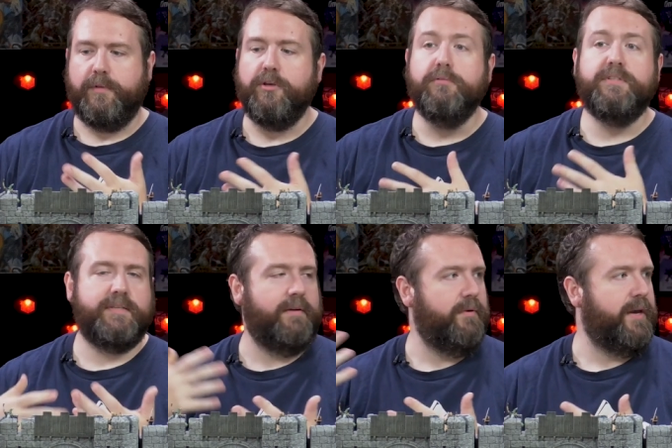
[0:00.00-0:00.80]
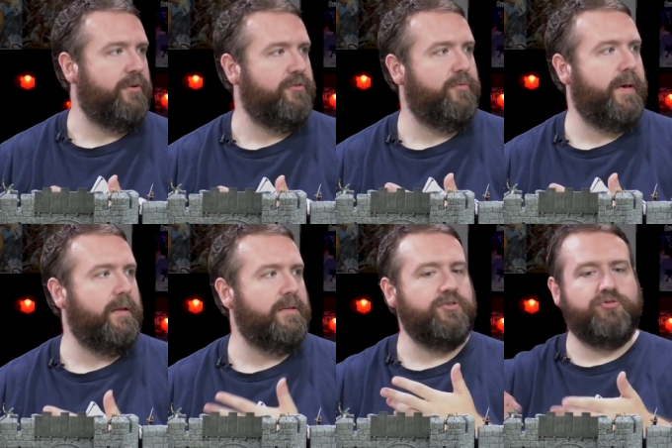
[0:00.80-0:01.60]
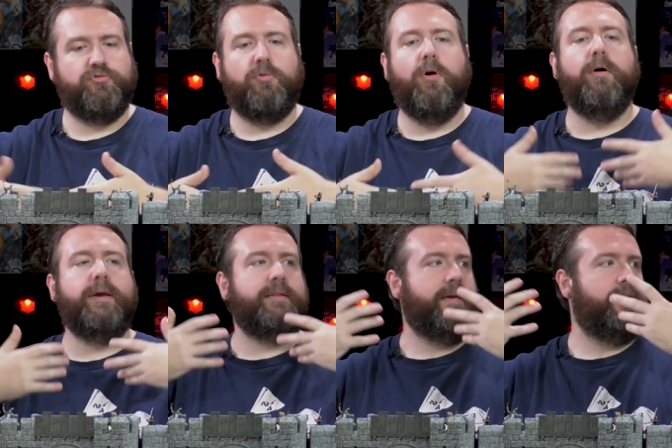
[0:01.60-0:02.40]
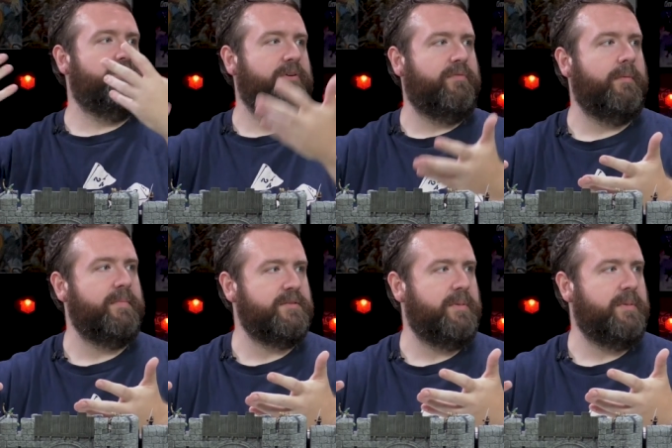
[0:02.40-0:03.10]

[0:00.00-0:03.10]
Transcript: uses an evocation spell, it's drawing the energy from these